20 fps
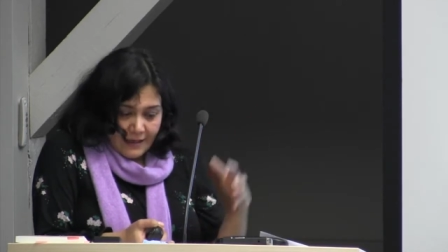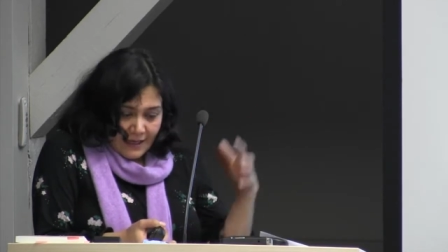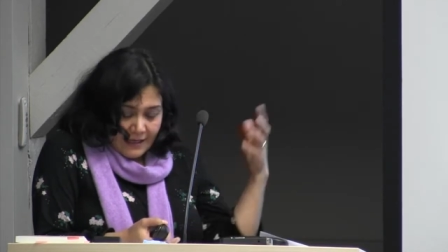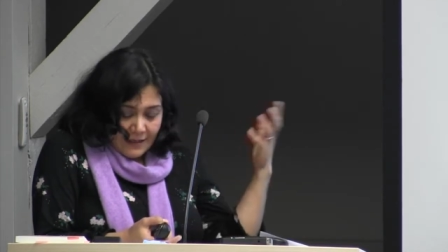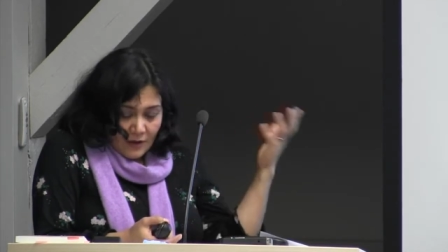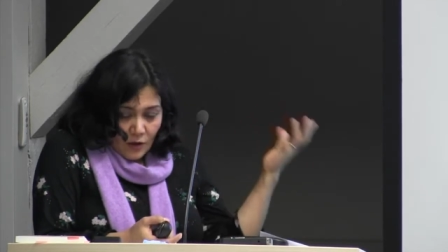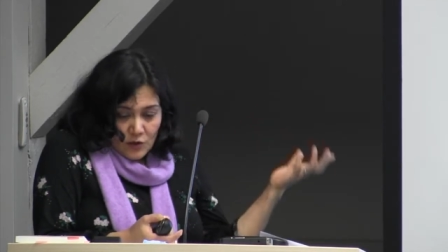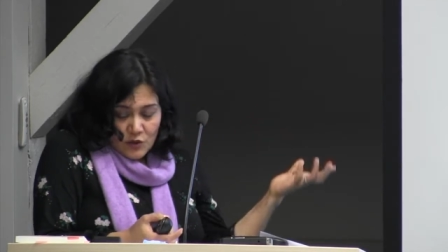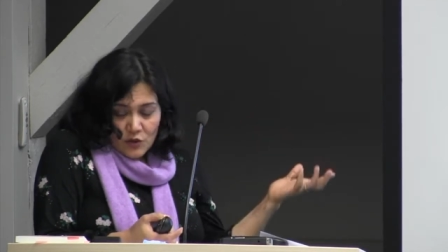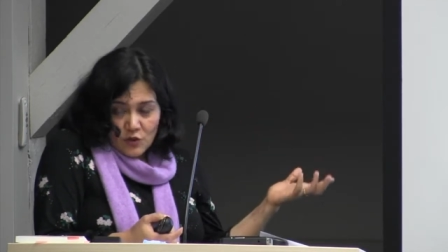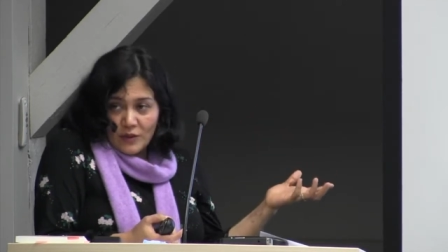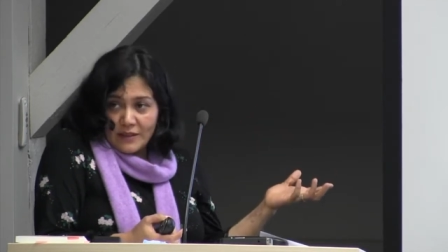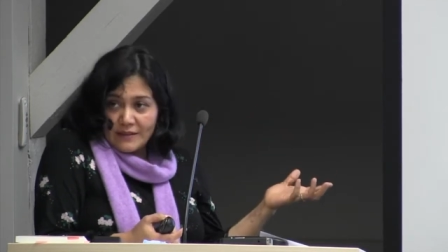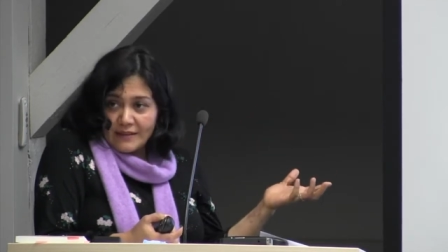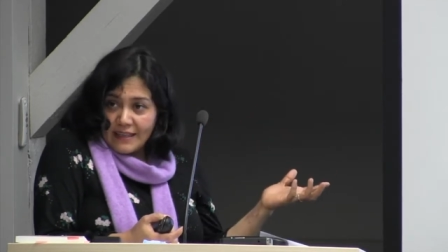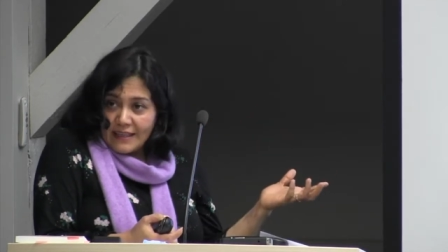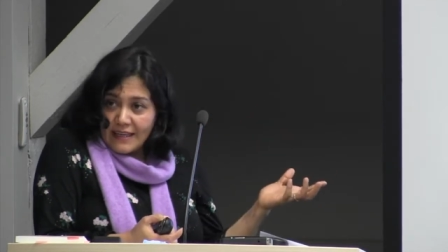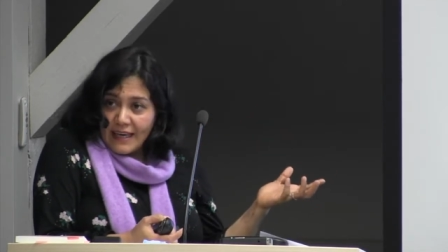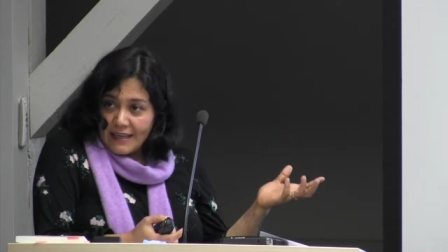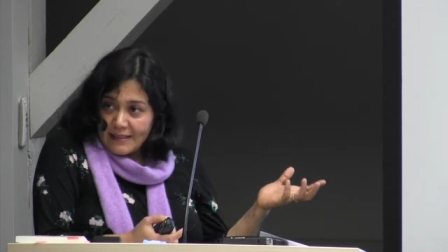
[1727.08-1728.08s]
Again, also
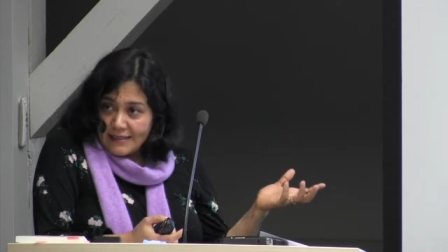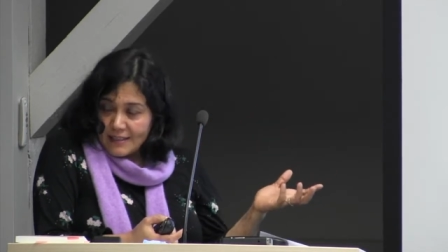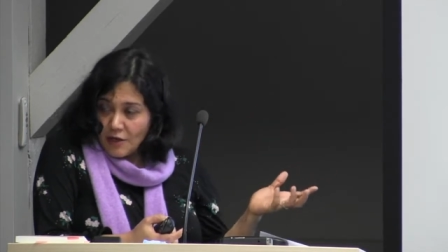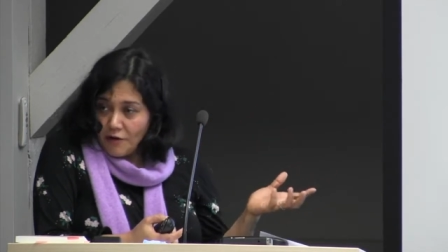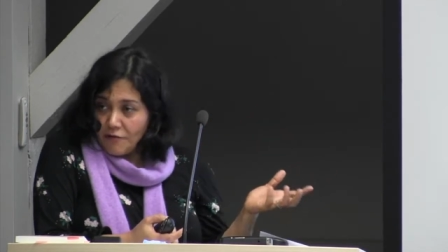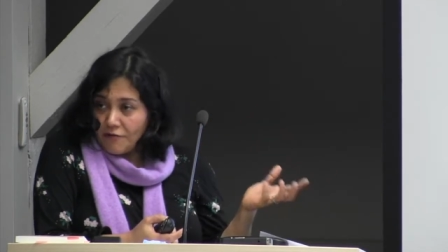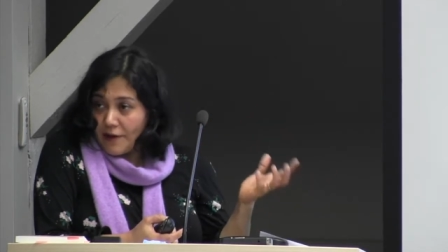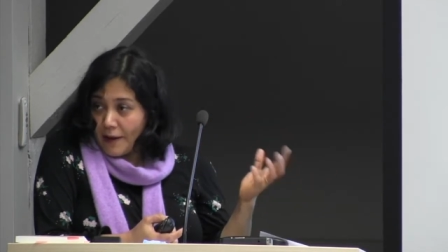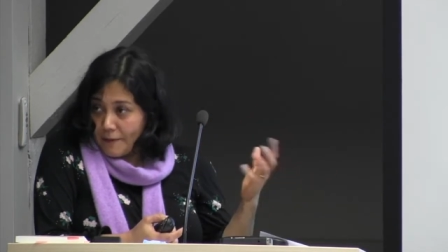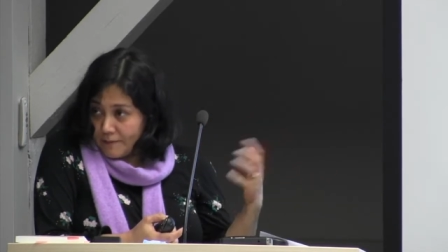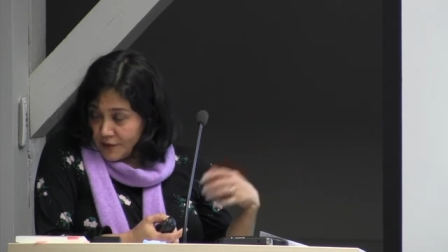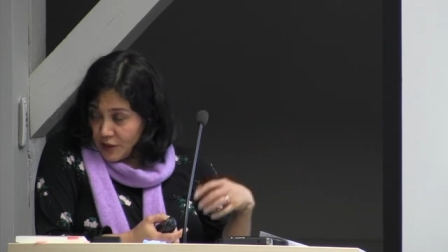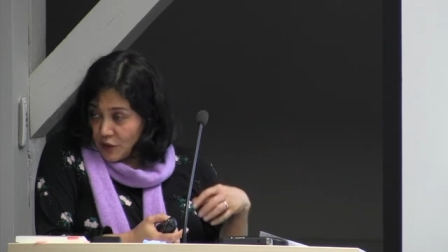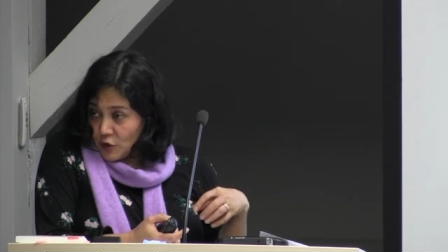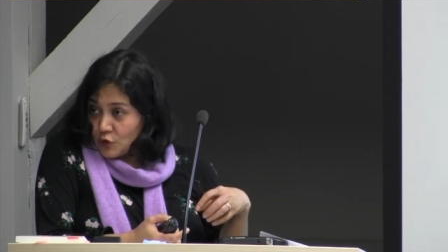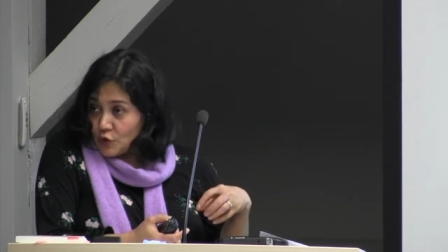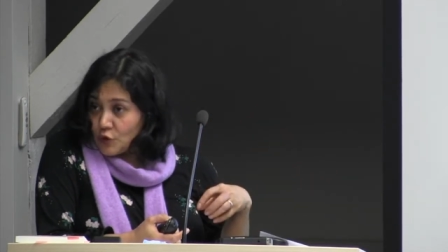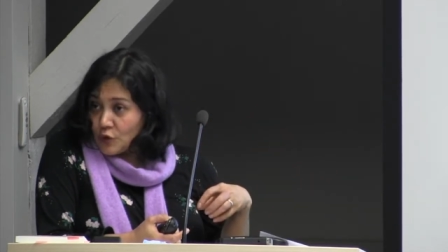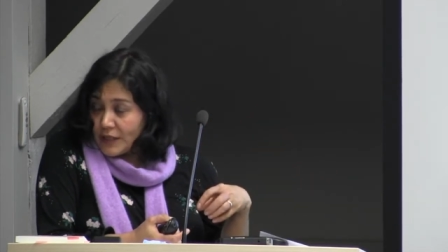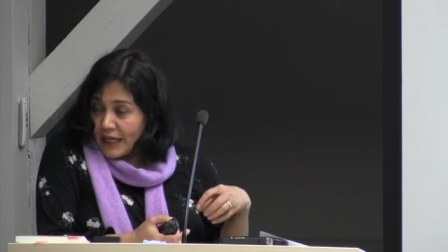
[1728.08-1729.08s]
in the case of
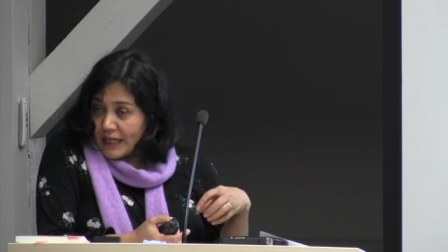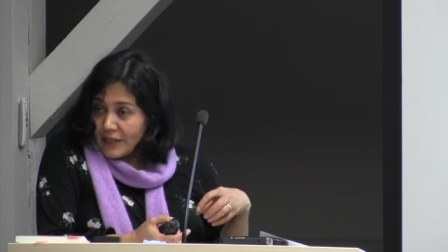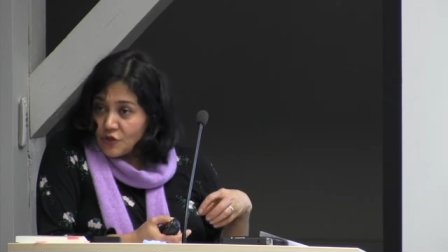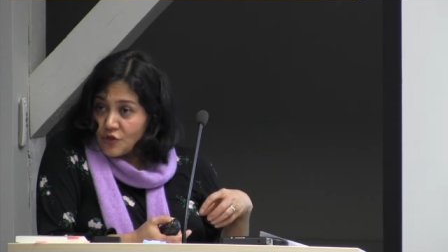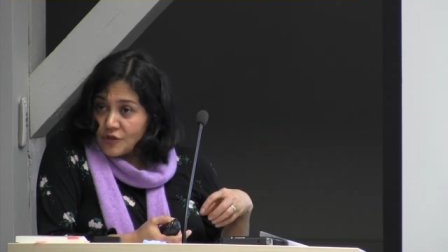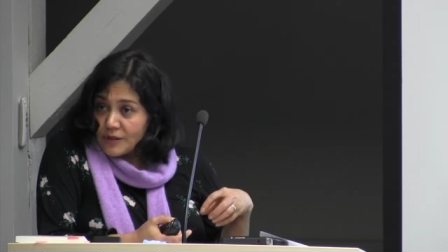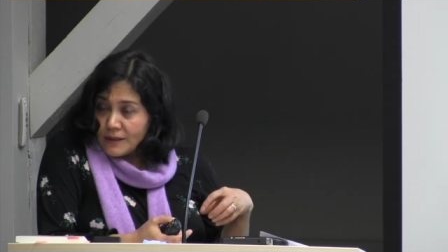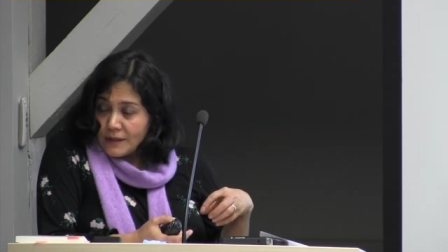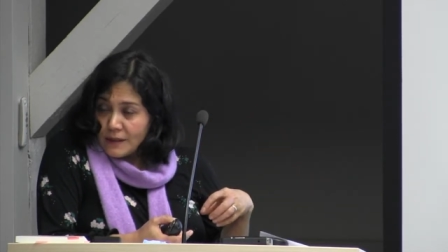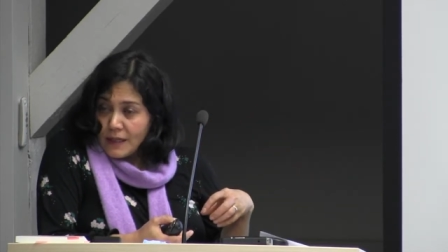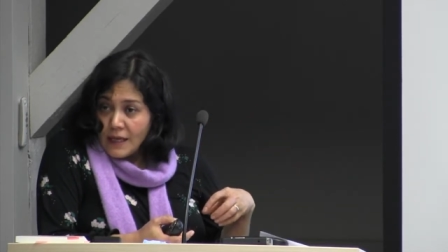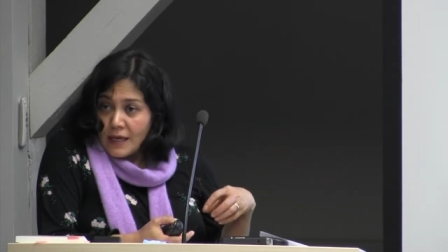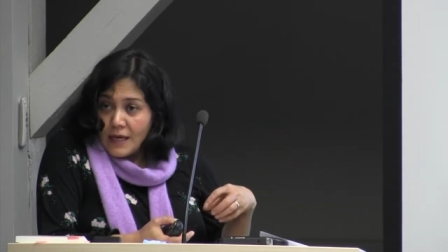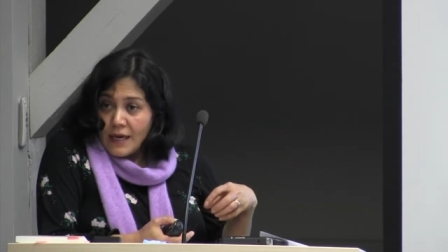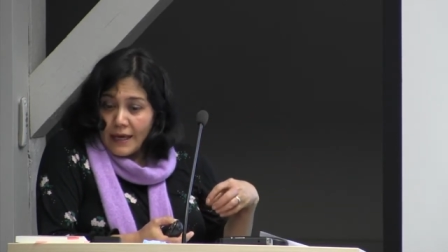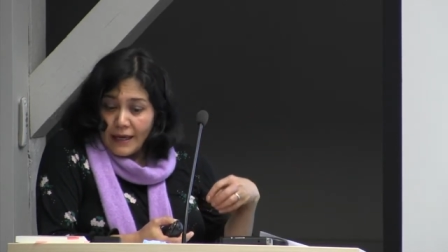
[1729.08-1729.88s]
embryo donation,